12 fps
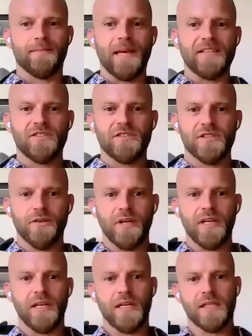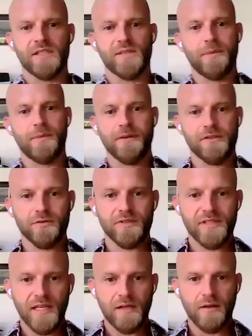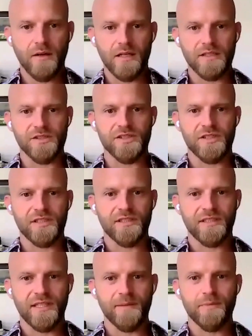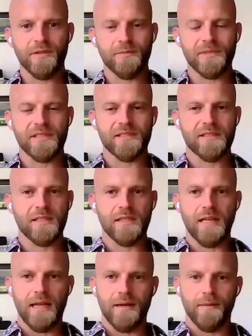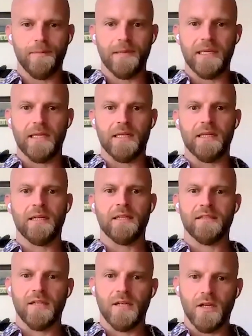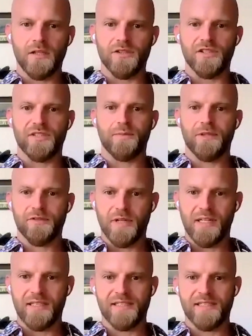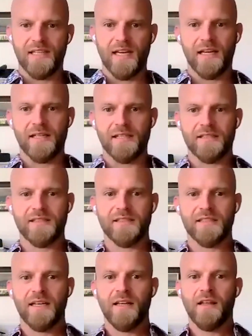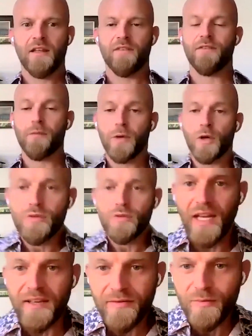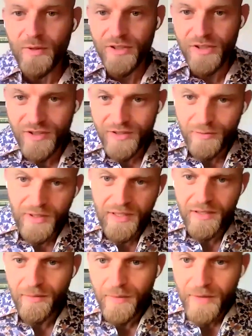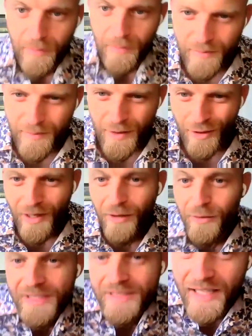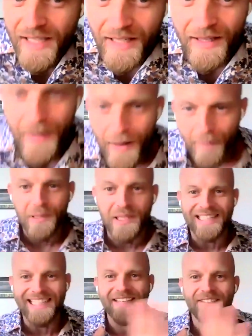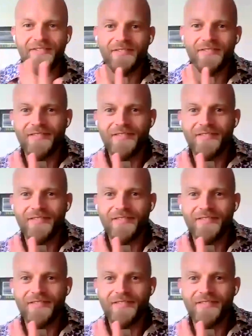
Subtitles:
Has a master's degree in spiritual psychology, implements NLP, psychology, spirituality, science from your own life, which is really I always say a belief